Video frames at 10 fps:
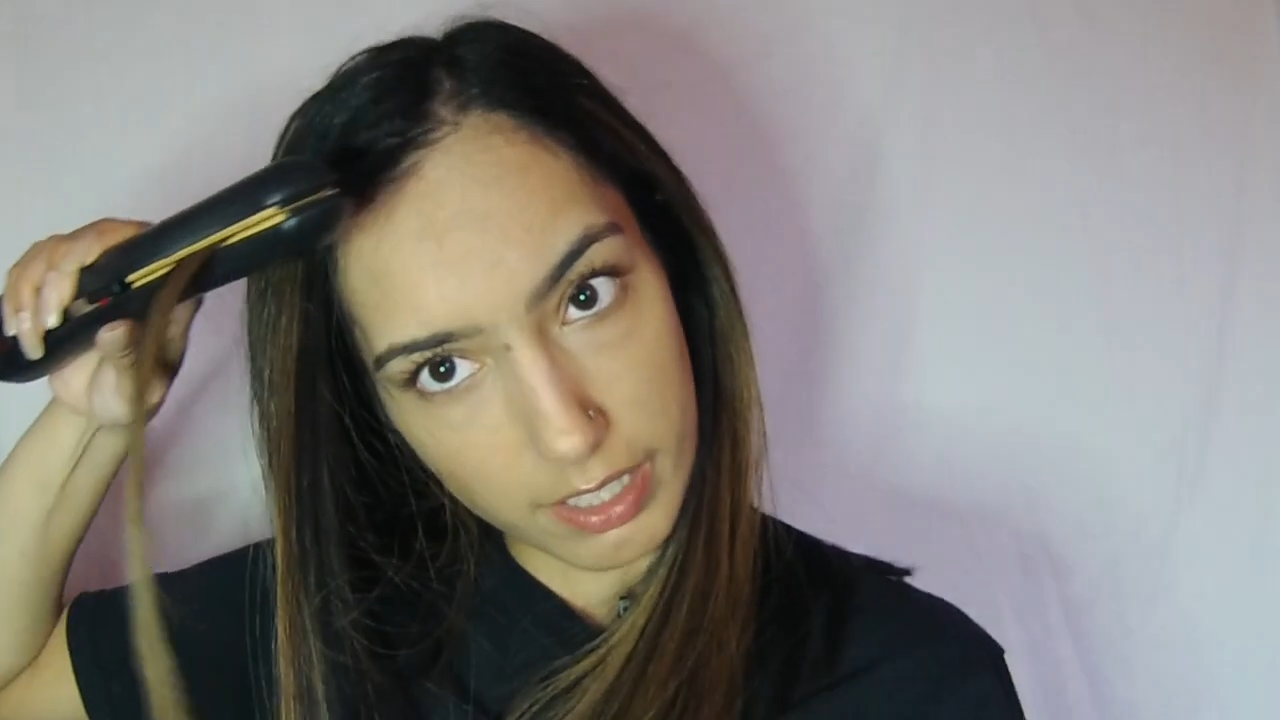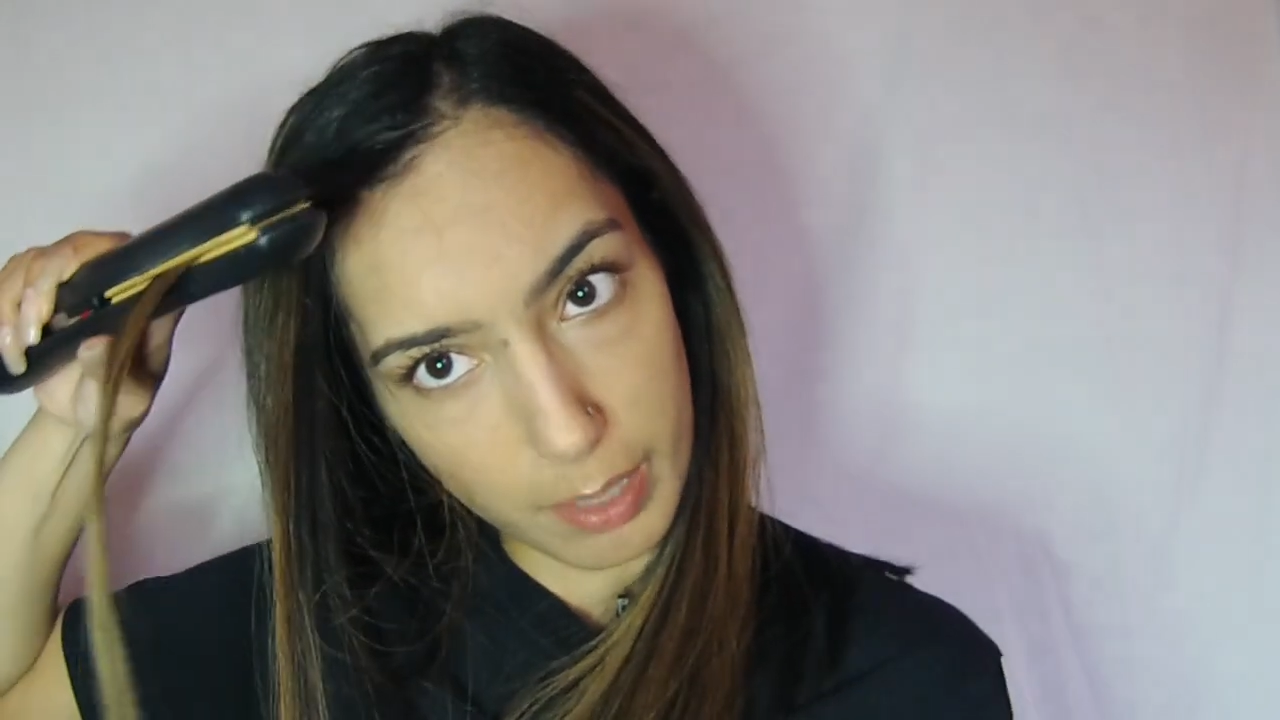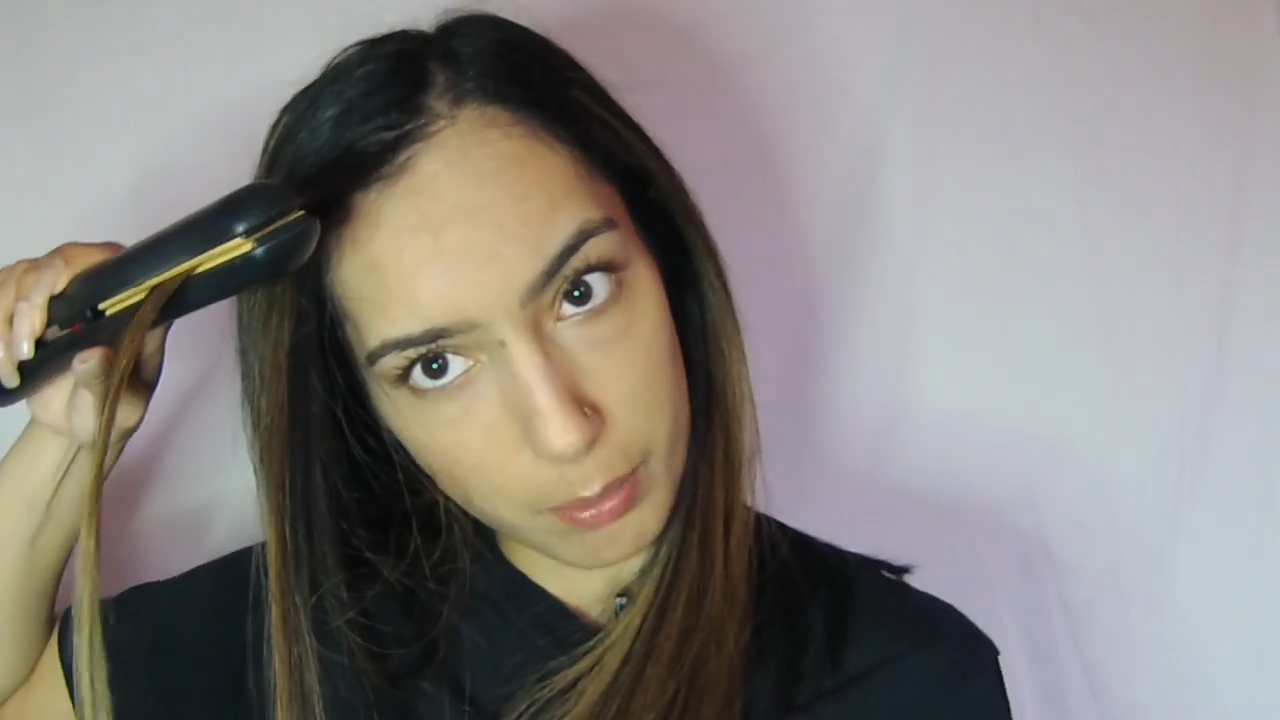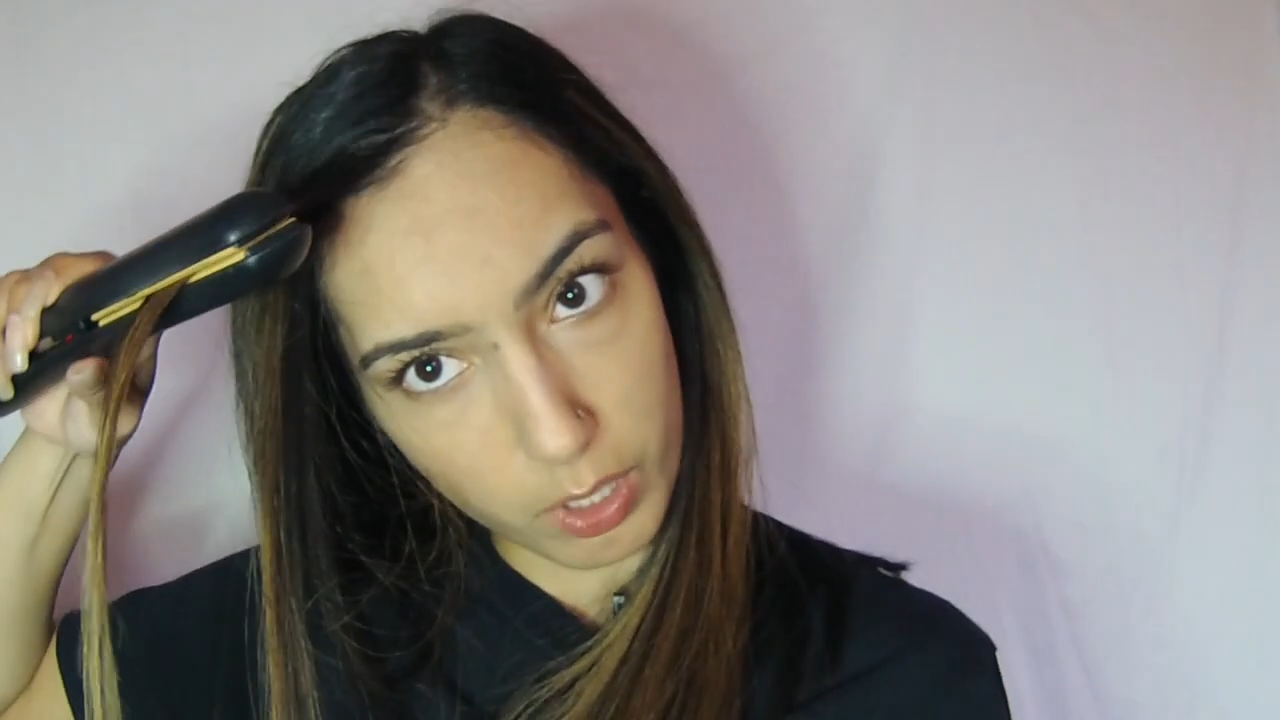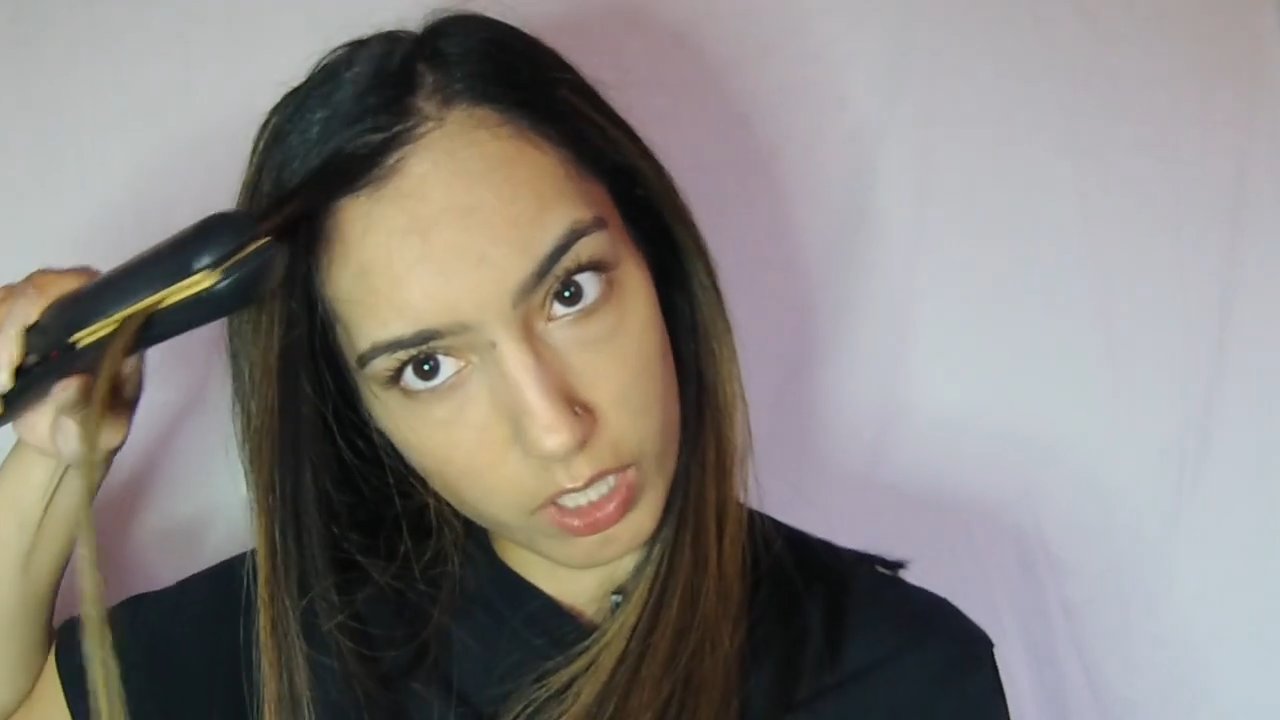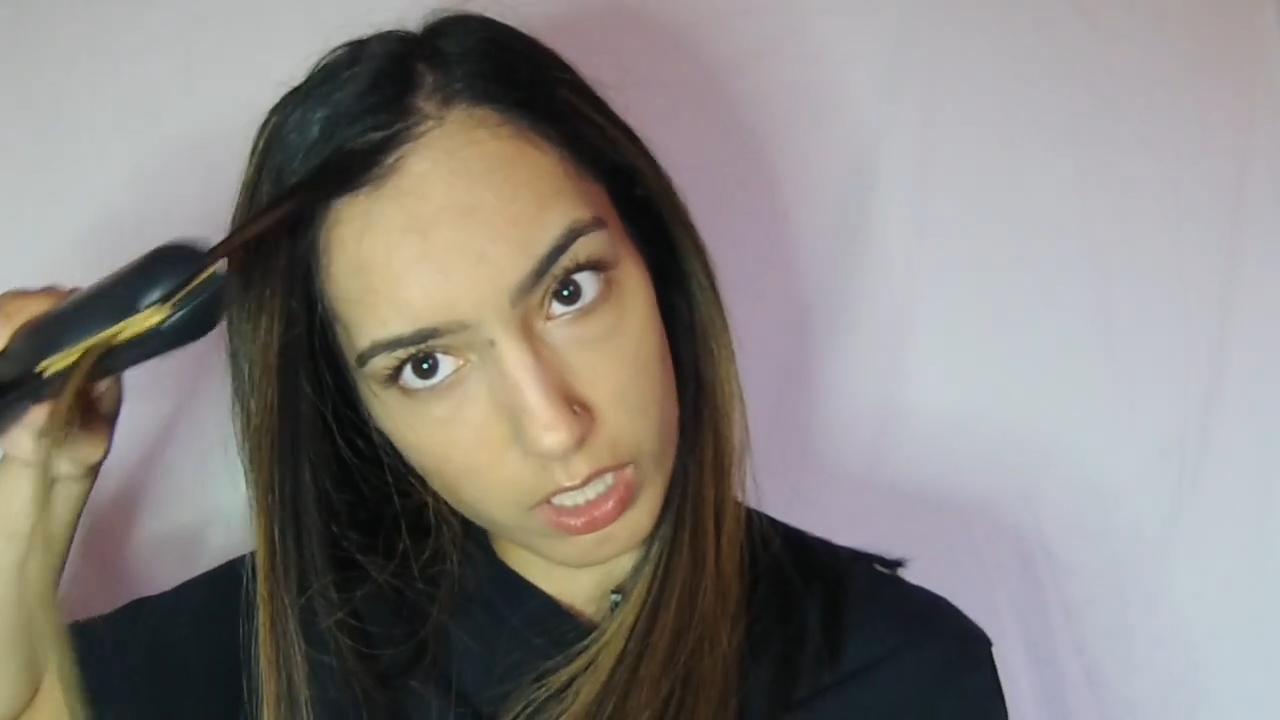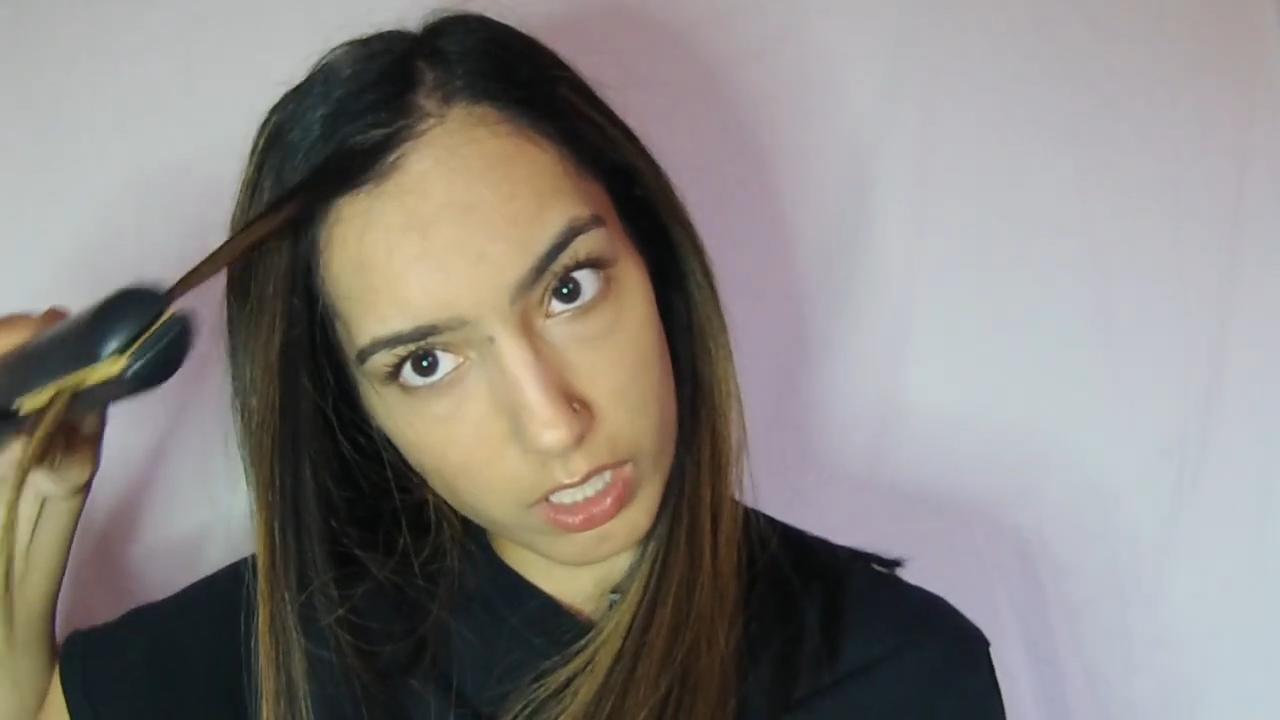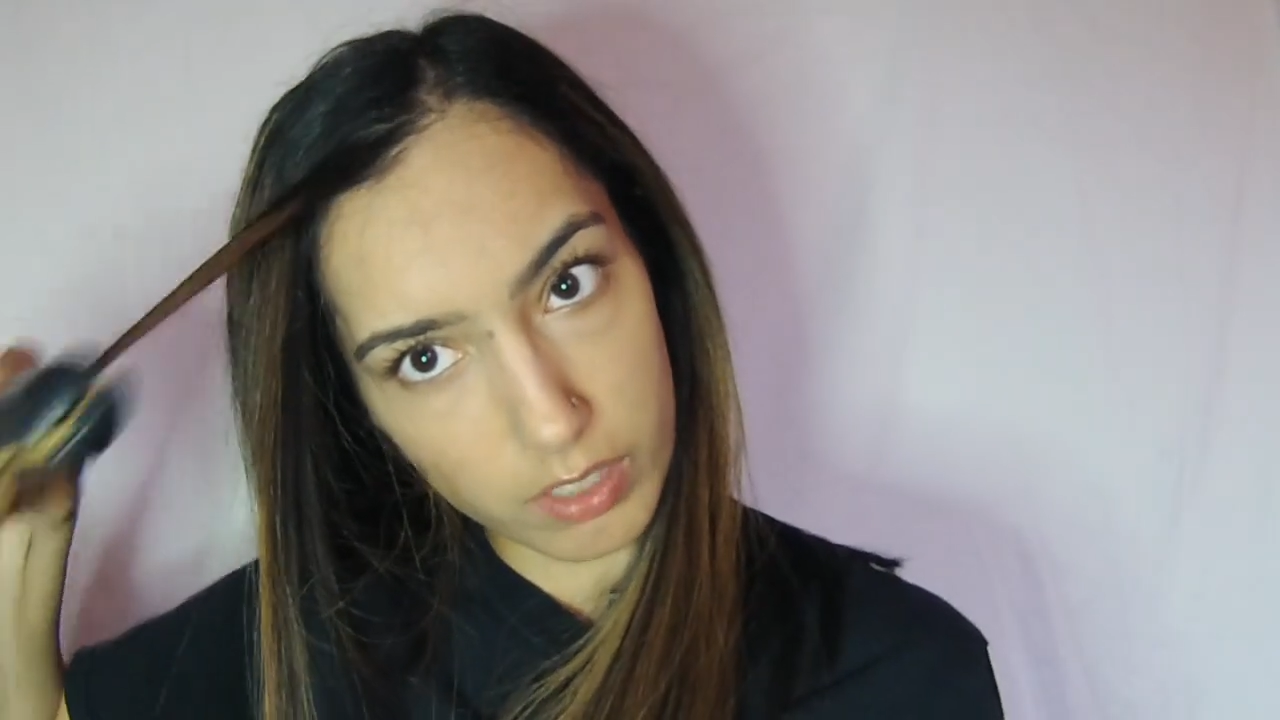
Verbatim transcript: that part.